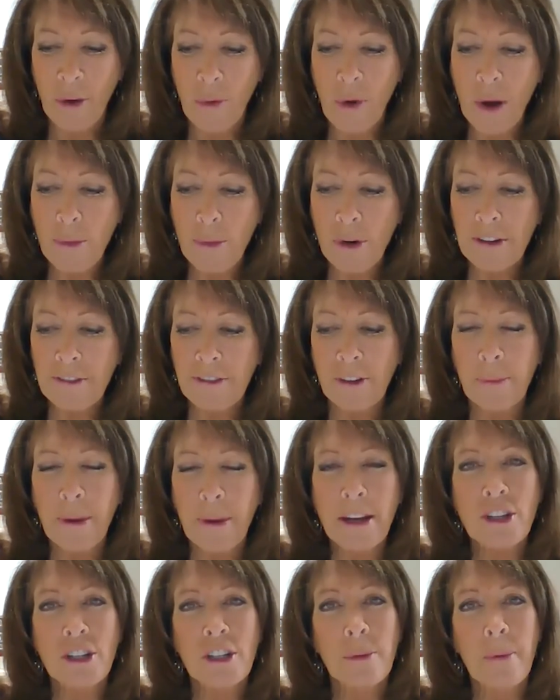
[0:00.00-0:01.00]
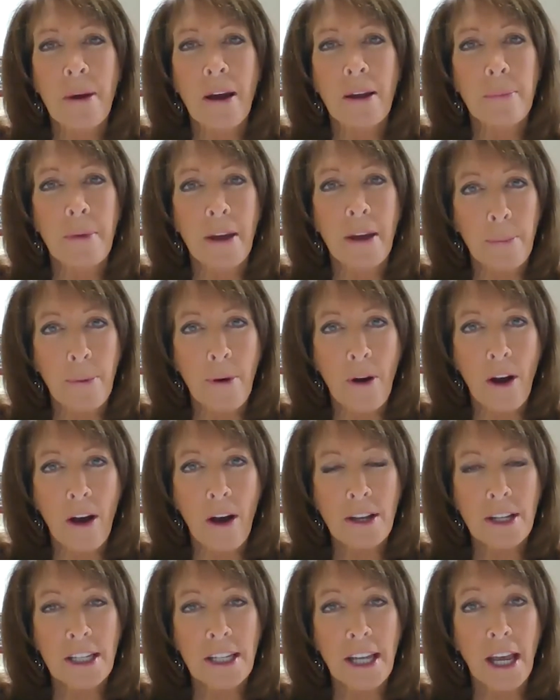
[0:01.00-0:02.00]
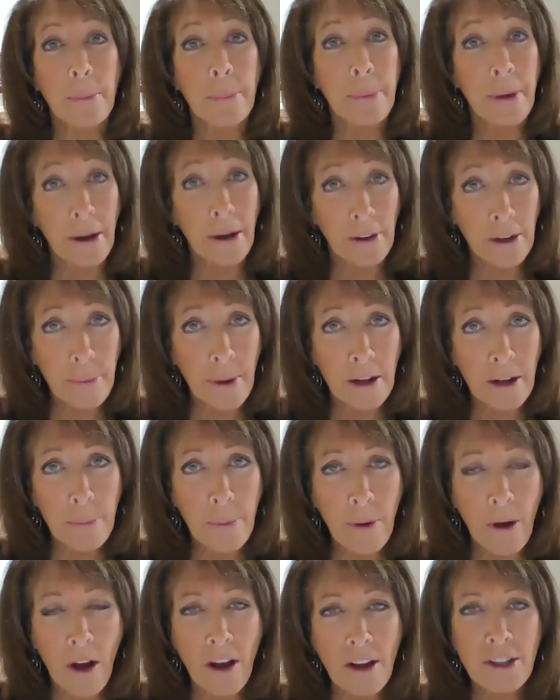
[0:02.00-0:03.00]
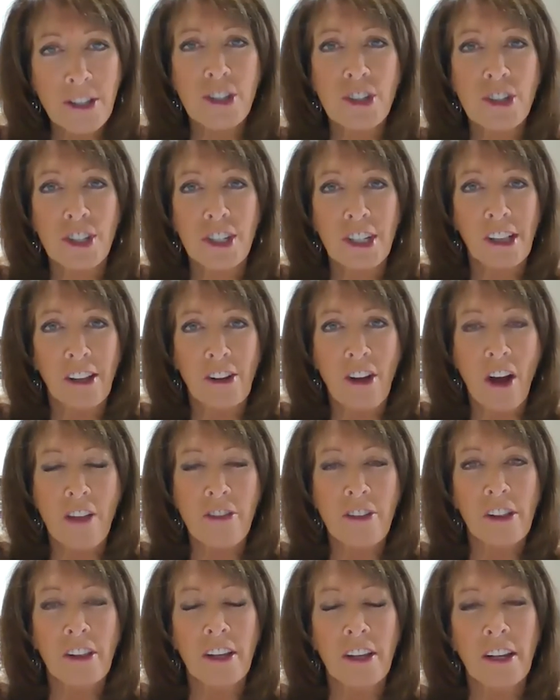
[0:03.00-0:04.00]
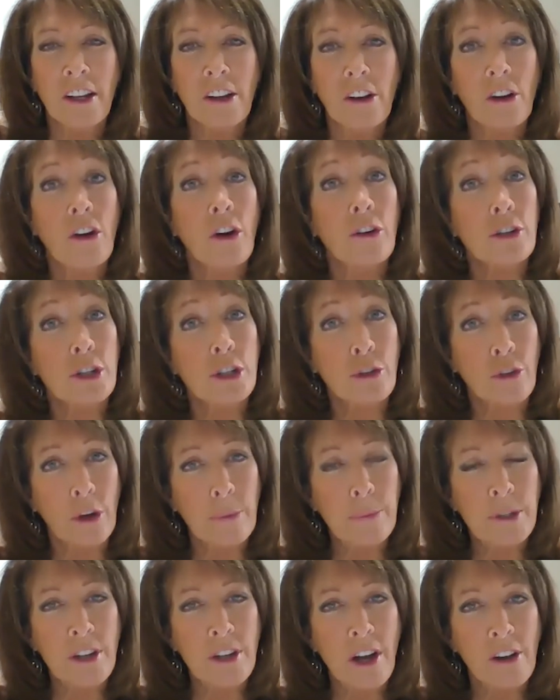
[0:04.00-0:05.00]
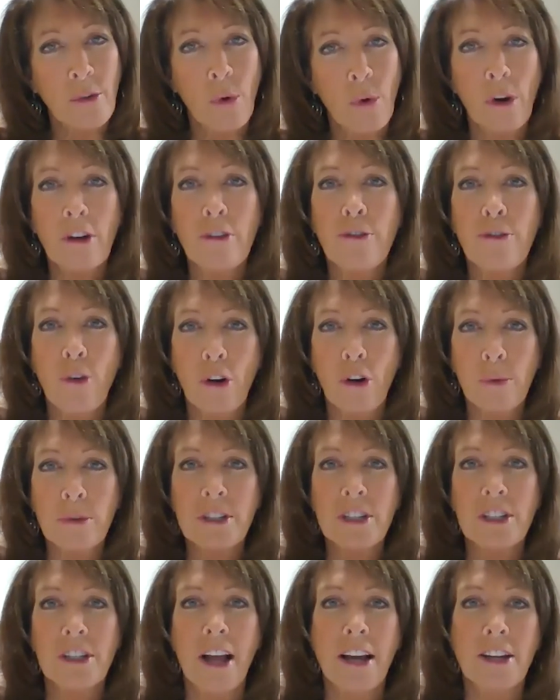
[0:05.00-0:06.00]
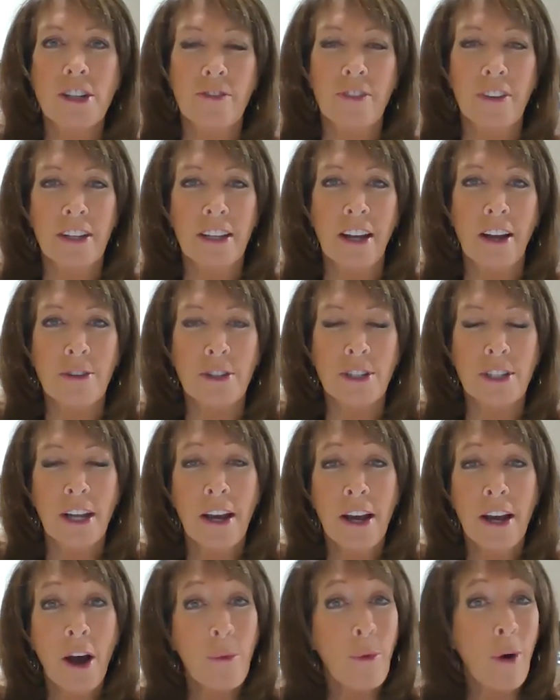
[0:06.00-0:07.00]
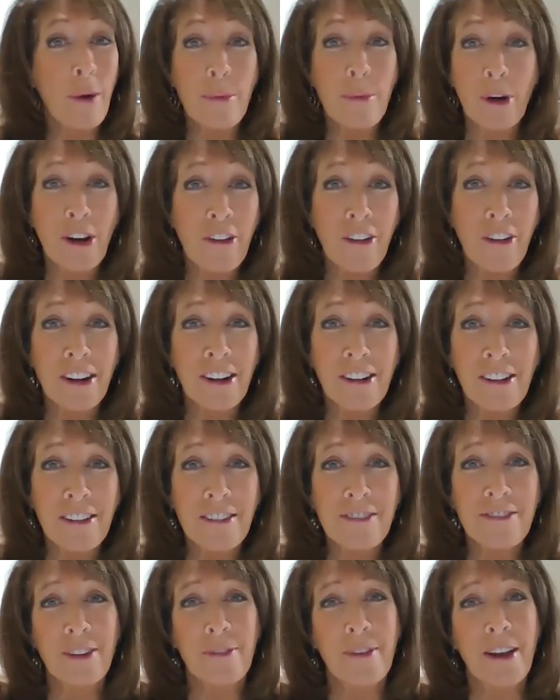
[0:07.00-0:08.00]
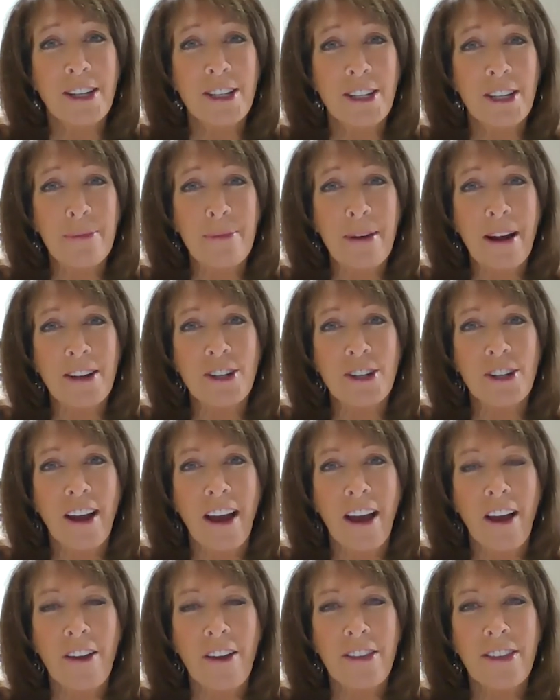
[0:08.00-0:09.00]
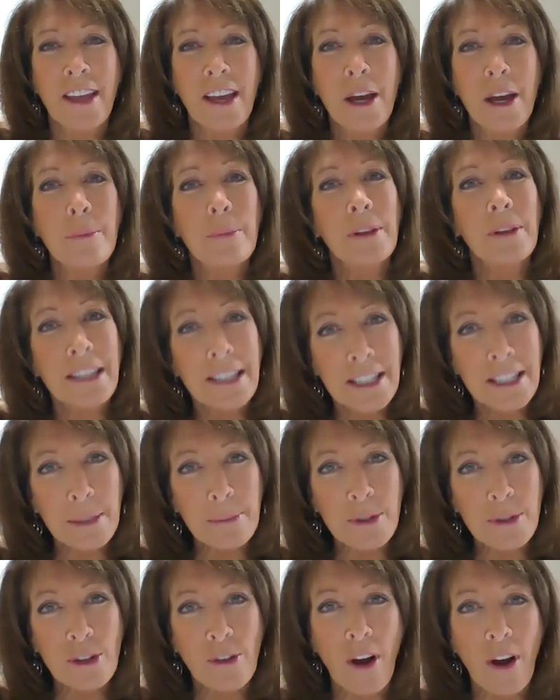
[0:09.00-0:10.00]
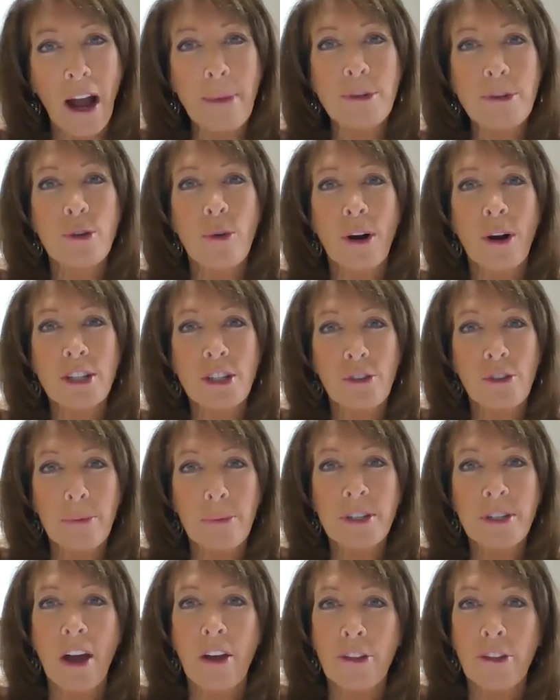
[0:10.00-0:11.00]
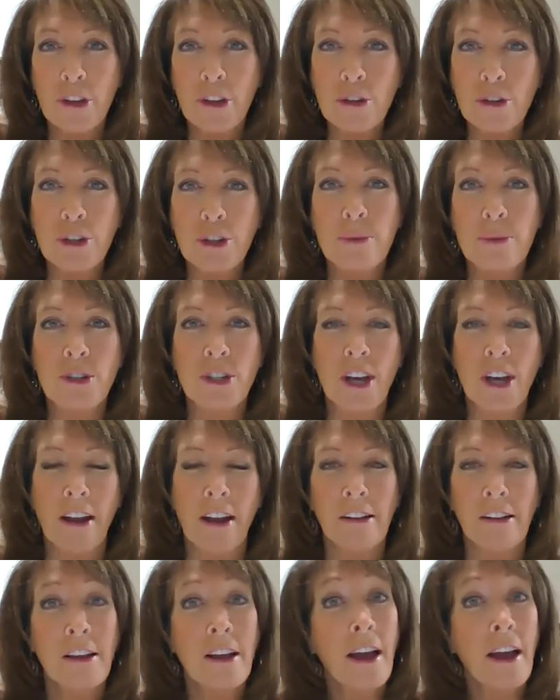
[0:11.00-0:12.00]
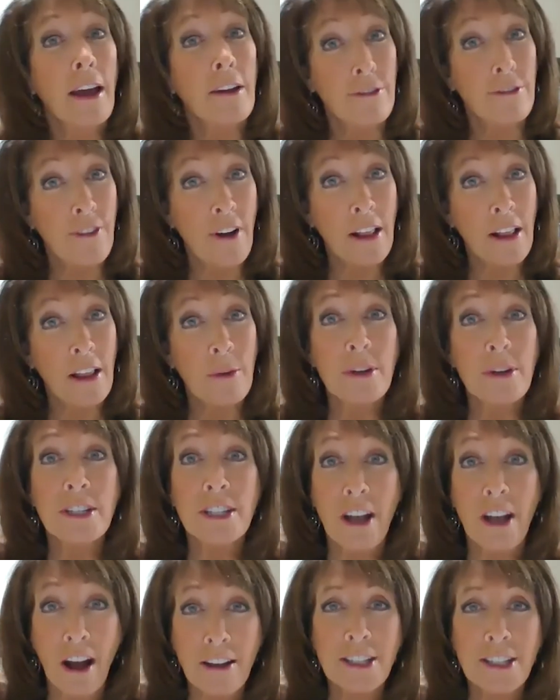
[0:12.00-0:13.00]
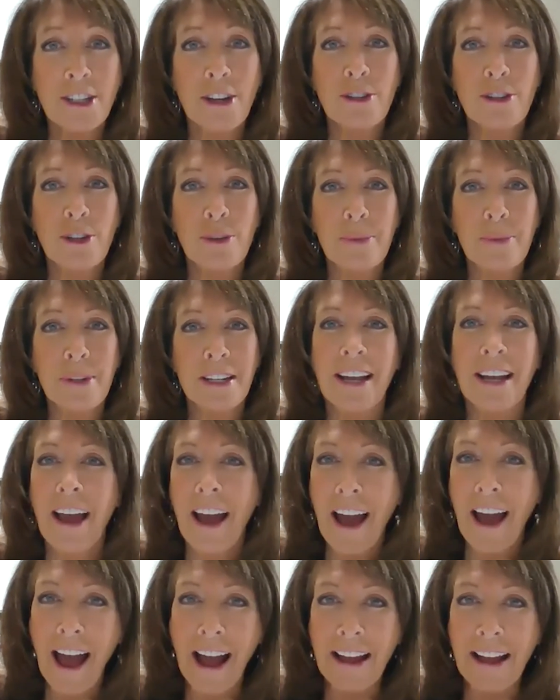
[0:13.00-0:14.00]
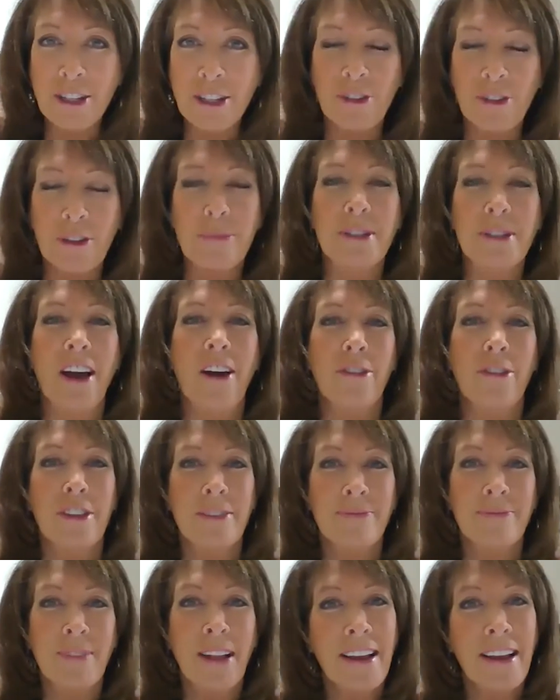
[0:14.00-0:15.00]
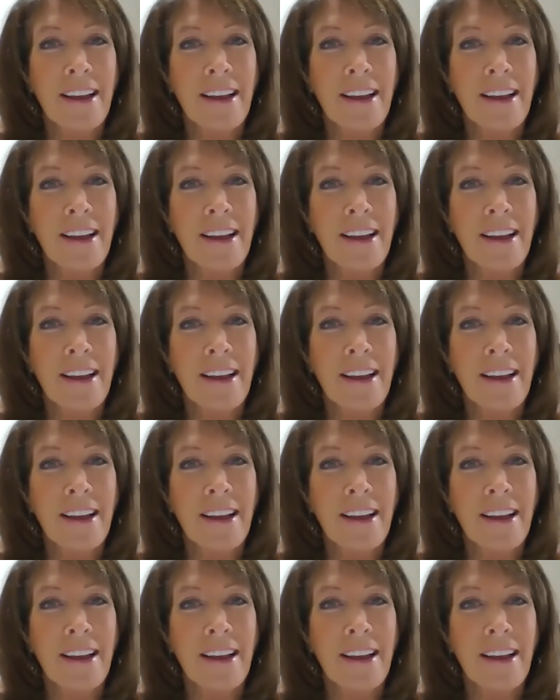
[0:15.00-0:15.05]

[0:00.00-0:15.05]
Want more information about menopause and perimenopause? Just click on the link or go to scripps.org forward slash videos. Want more critical information about your health? Please subscribe to our Scripps Health YouTube channel and follow us on social media at Scripps Health.